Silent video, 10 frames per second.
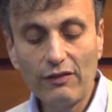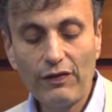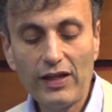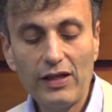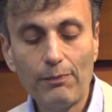the
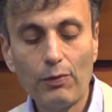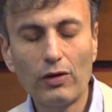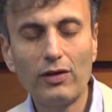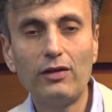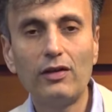very
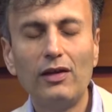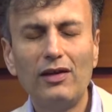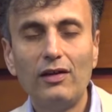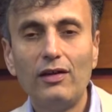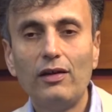important
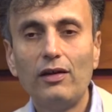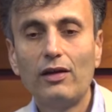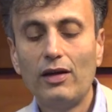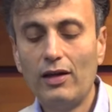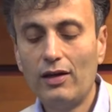
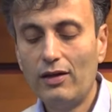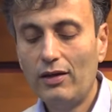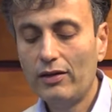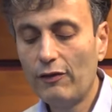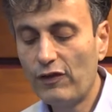
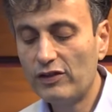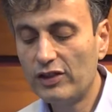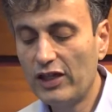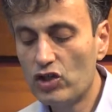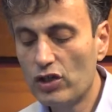
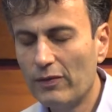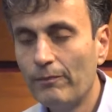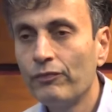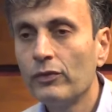differentiation,